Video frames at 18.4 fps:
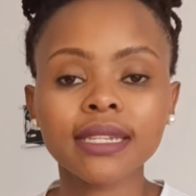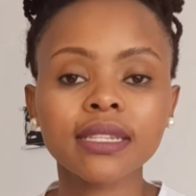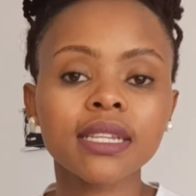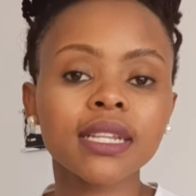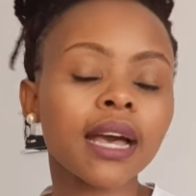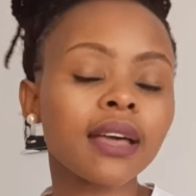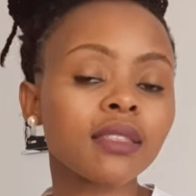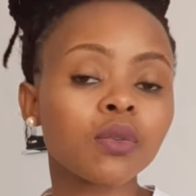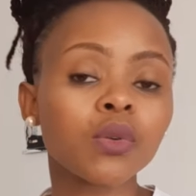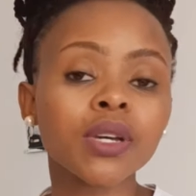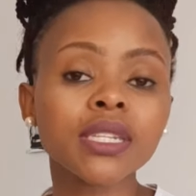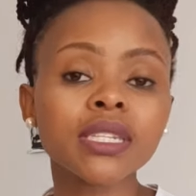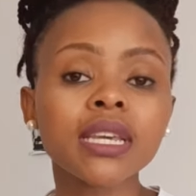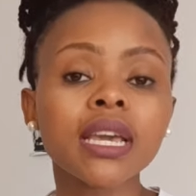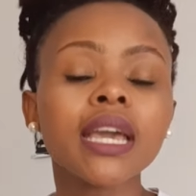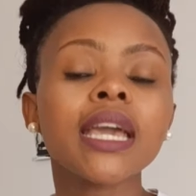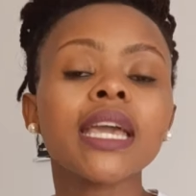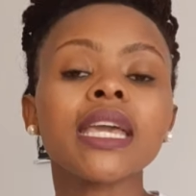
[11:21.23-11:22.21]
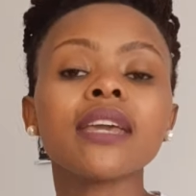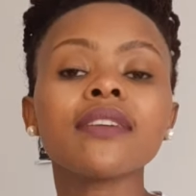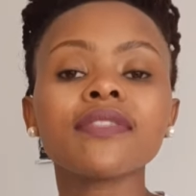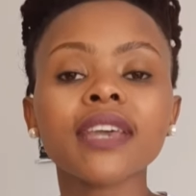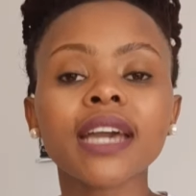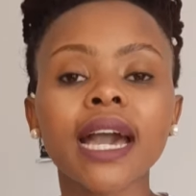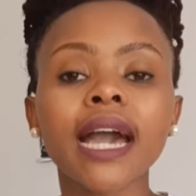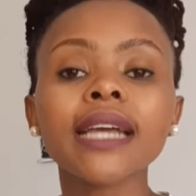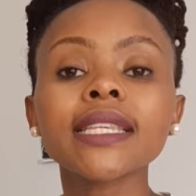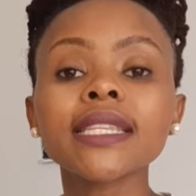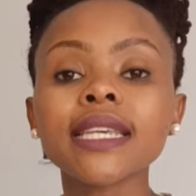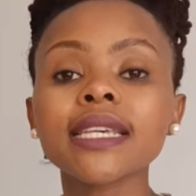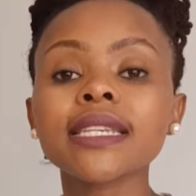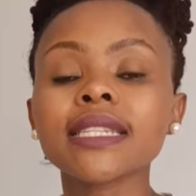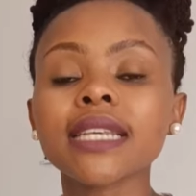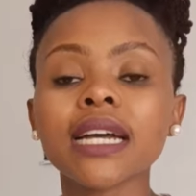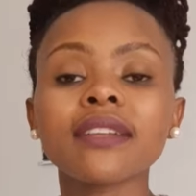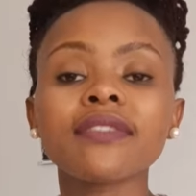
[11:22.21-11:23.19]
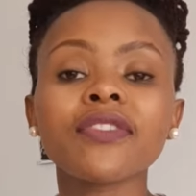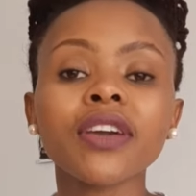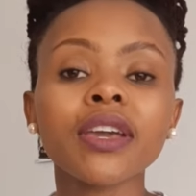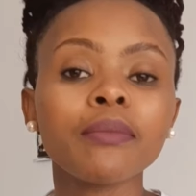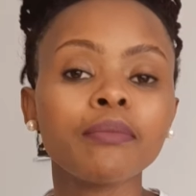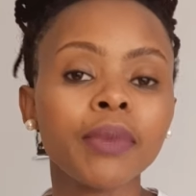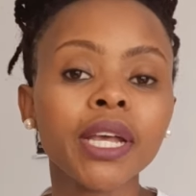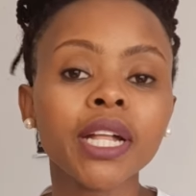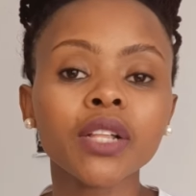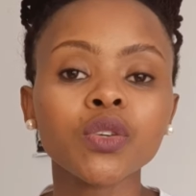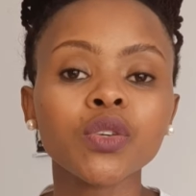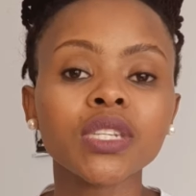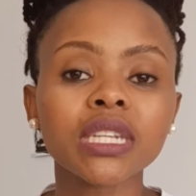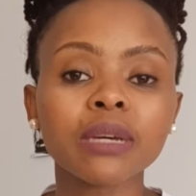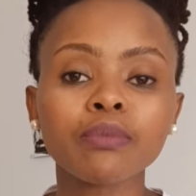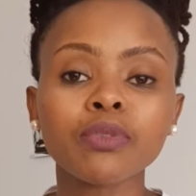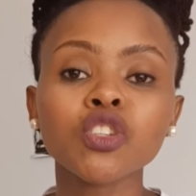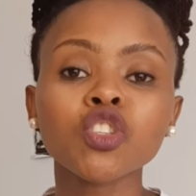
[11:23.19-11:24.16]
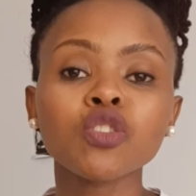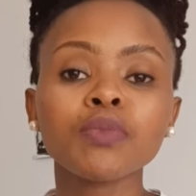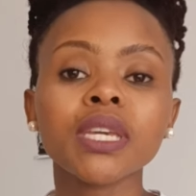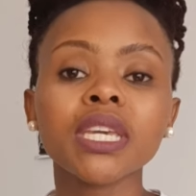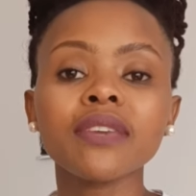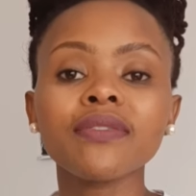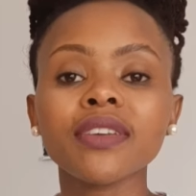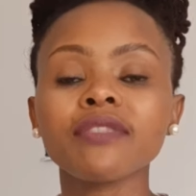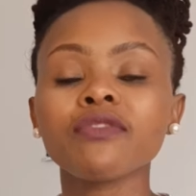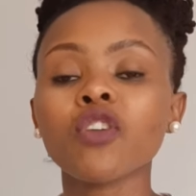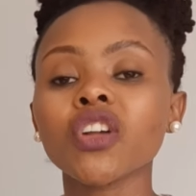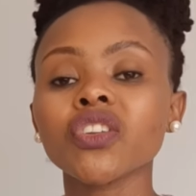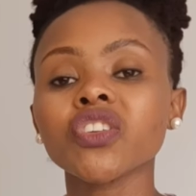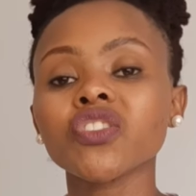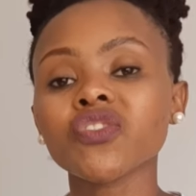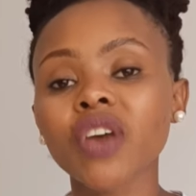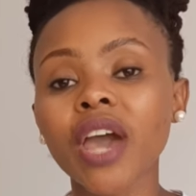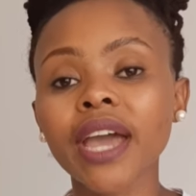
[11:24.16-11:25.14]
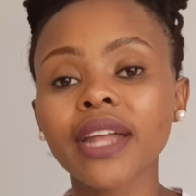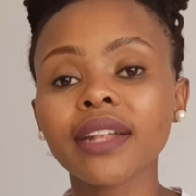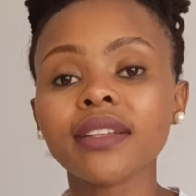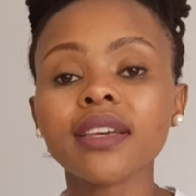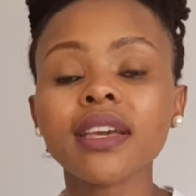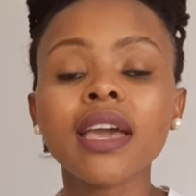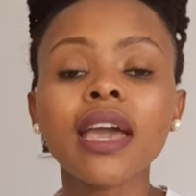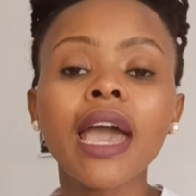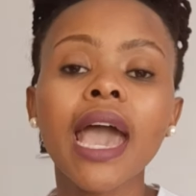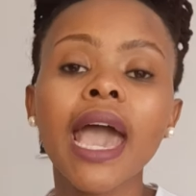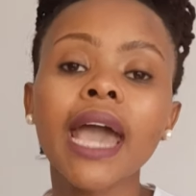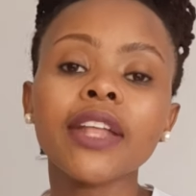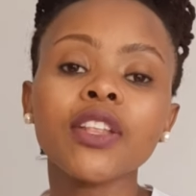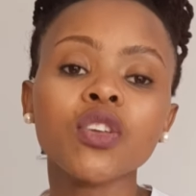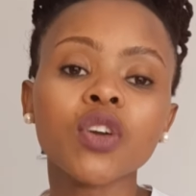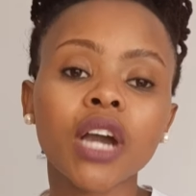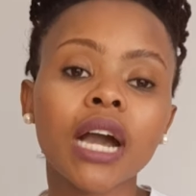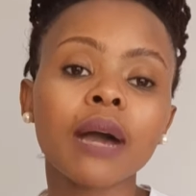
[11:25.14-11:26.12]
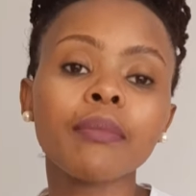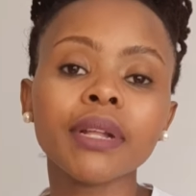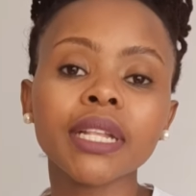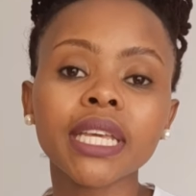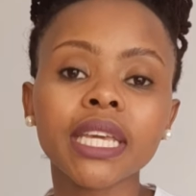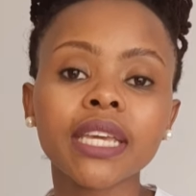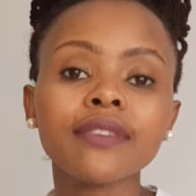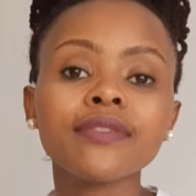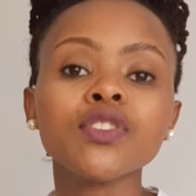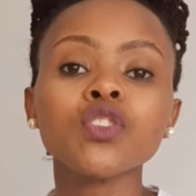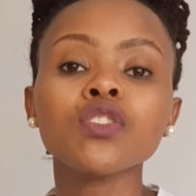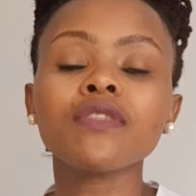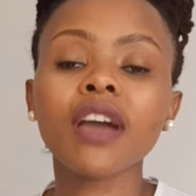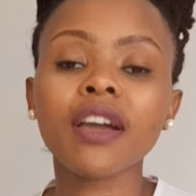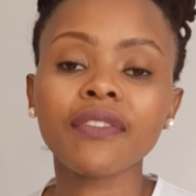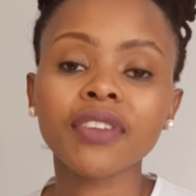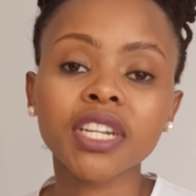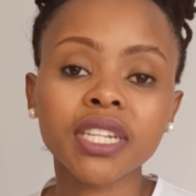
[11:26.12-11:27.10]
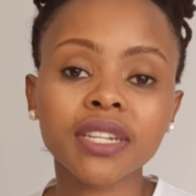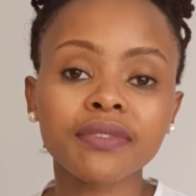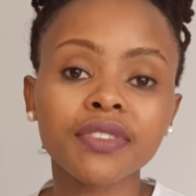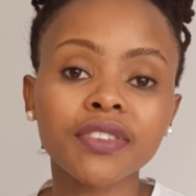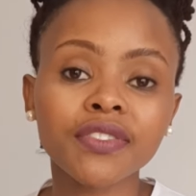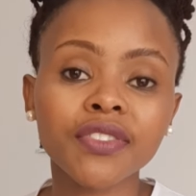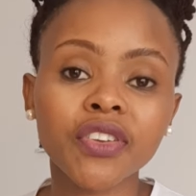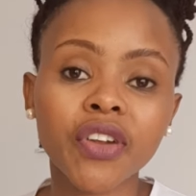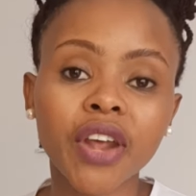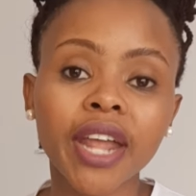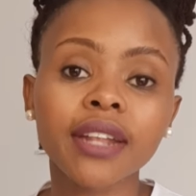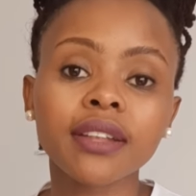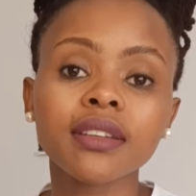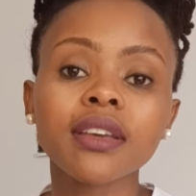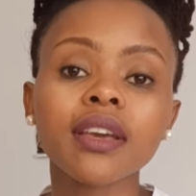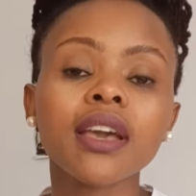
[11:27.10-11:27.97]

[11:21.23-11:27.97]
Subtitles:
In other words, if the guide says that for a meal you're supposed to be given 400 Rand and your company gives you 550 Rand,